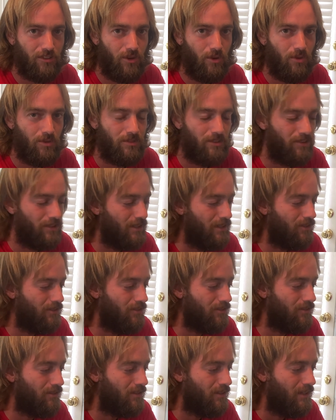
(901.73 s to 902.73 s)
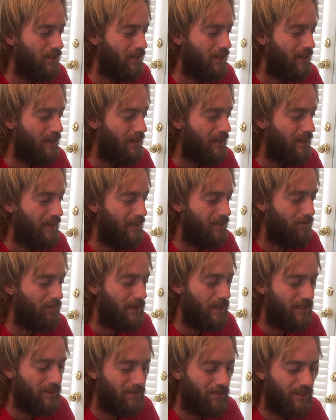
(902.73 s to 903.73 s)
cold steels is
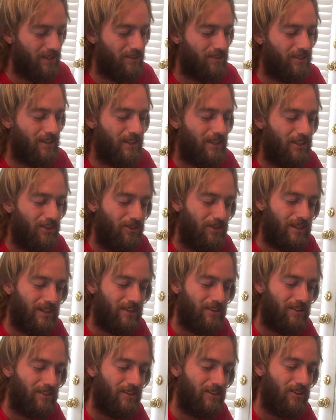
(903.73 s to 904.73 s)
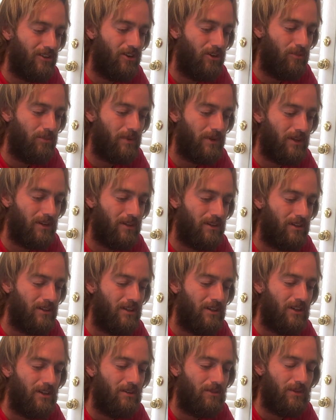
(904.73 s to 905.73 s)
because this thing you can still open
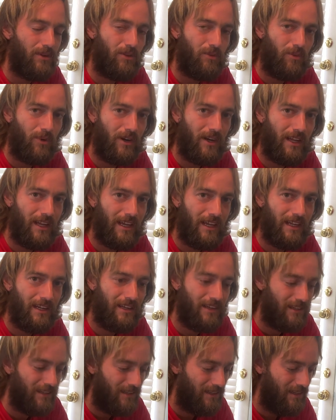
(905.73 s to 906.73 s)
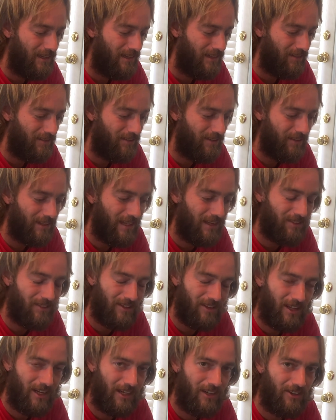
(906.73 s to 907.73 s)
with one hand and it still has a
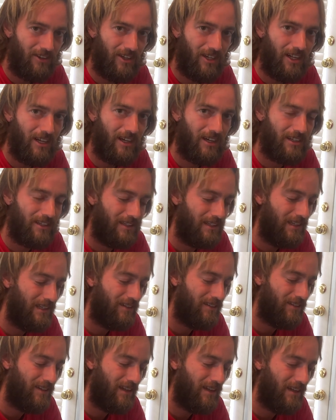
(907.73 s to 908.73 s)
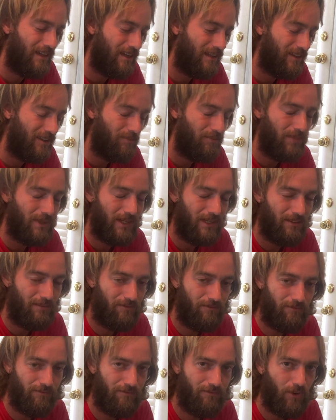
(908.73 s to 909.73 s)
liner lock. It's not like the big
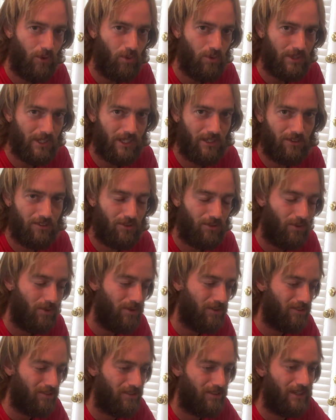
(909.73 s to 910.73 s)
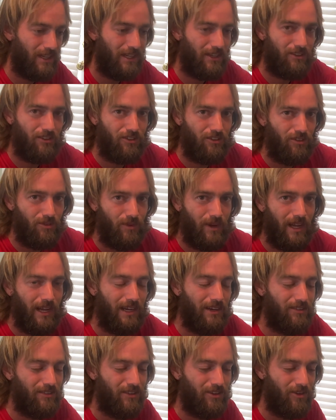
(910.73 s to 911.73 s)
folding swords that take two
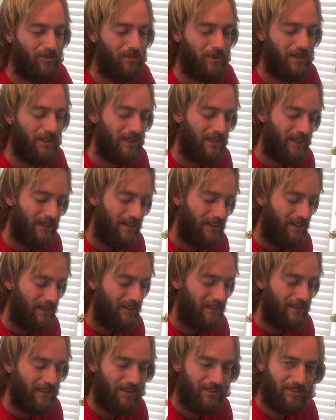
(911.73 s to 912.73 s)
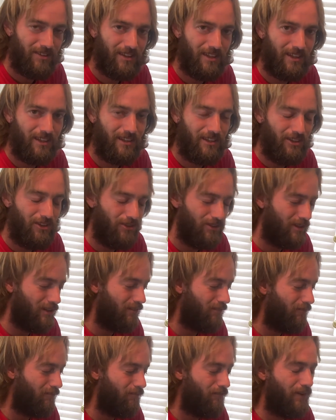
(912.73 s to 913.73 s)
hands to open. This thing you can
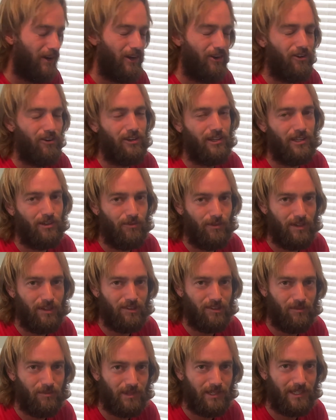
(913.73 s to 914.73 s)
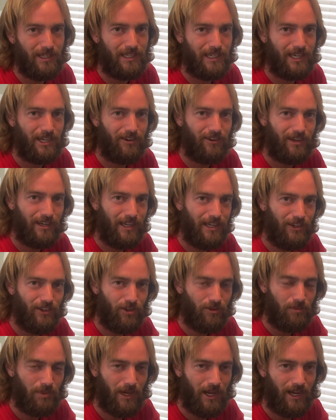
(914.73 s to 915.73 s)
fairly reasonably carry in your
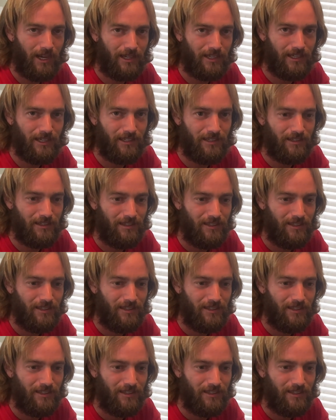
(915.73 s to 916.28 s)
pocket